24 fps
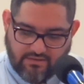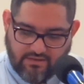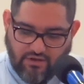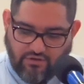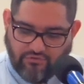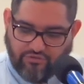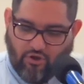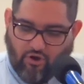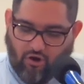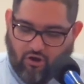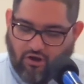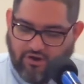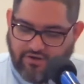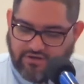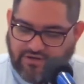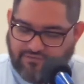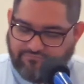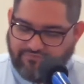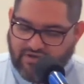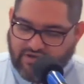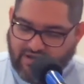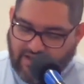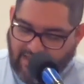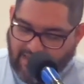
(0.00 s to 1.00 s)
The Ark of
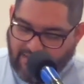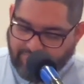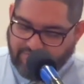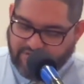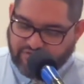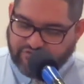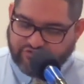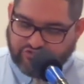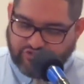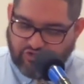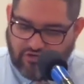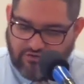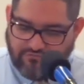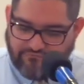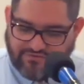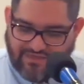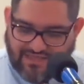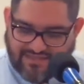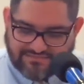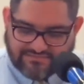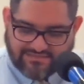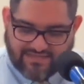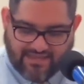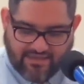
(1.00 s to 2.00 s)
the Covenant served
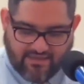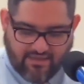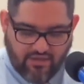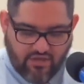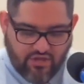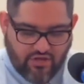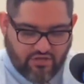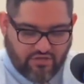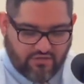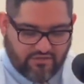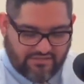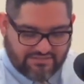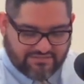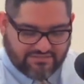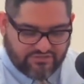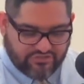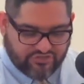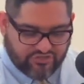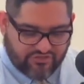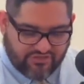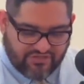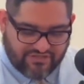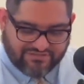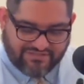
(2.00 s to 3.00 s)
as a, listen
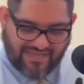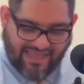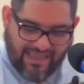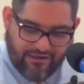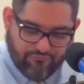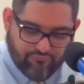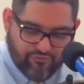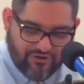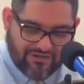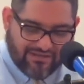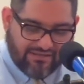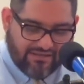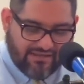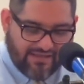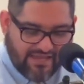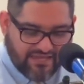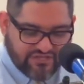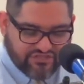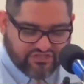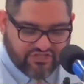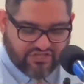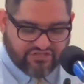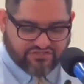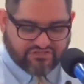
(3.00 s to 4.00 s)
to this, a
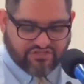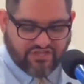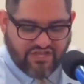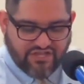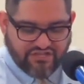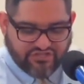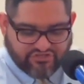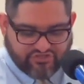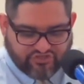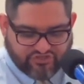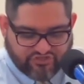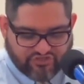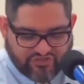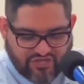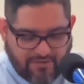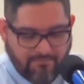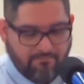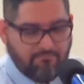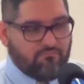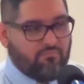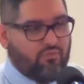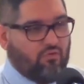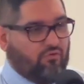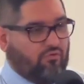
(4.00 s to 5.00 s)
religious
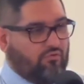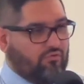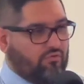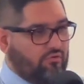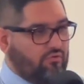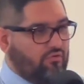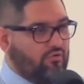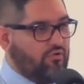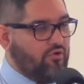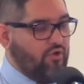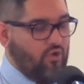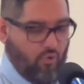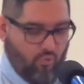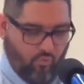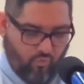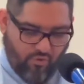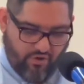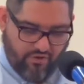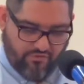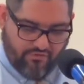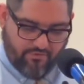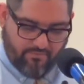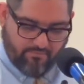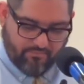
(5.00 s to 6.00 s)
symbol
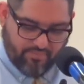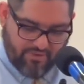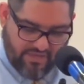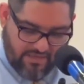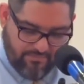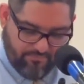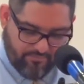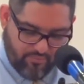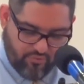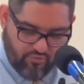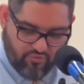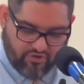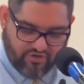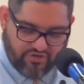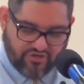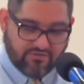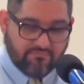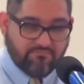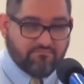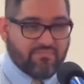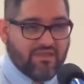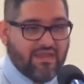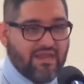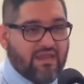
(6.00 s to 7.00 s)
where the people could
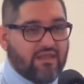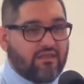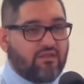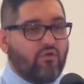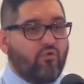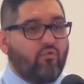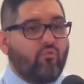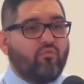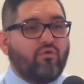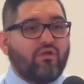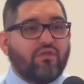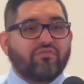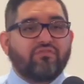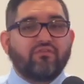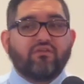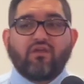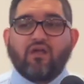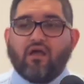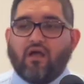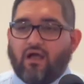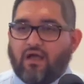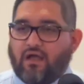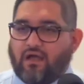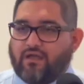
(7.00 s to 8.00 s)
meet with
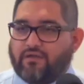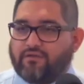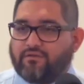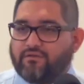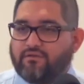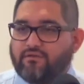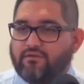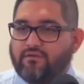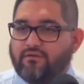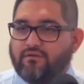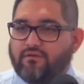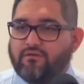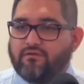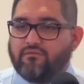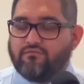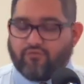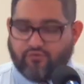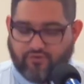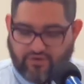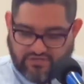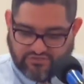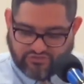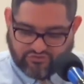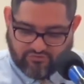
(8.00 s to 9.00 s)
God
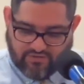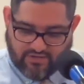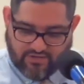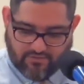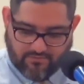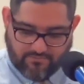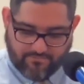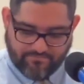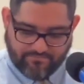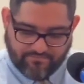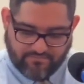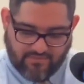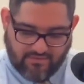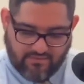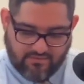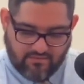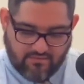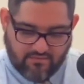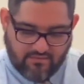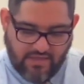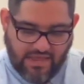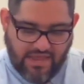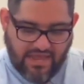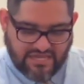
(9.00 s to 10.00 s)
for Israel.
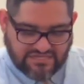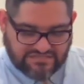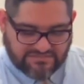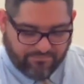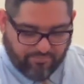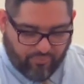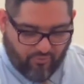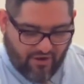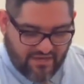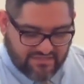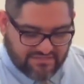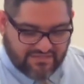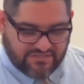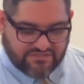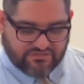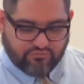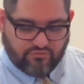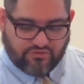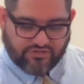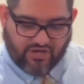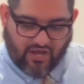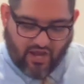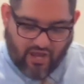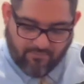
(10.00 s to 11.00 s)
His presence
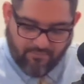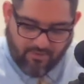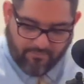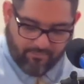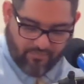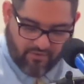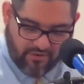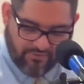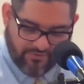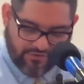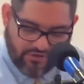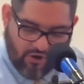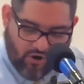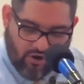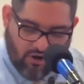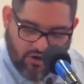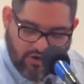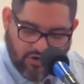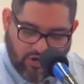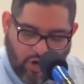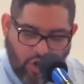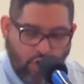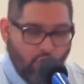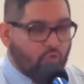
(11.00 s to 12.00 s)
would come upon the
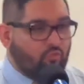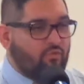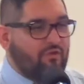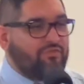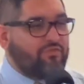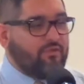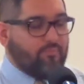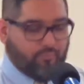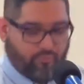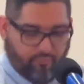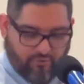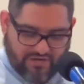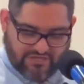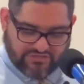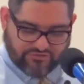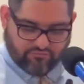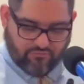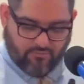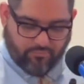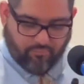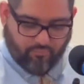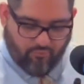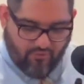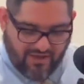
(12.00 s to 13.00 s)
Ark when the priests
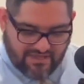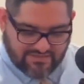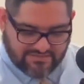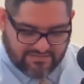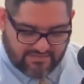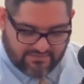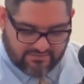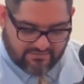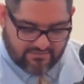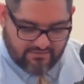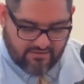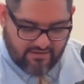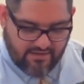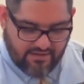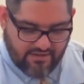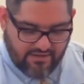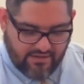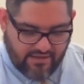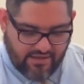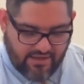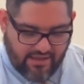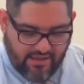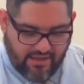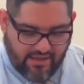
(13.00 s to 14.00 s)
were present.
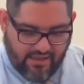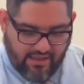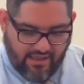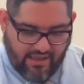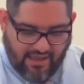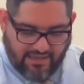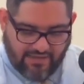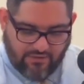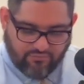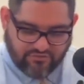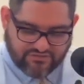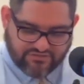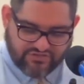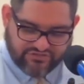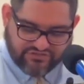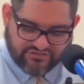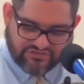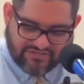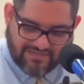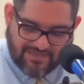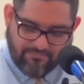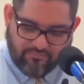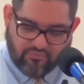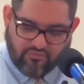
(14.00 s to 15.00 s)
And it was a
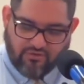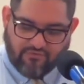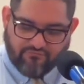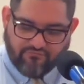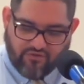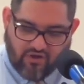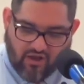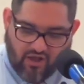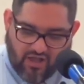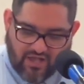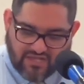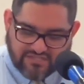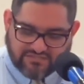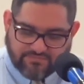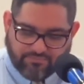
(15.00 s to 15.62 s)
symbol of God's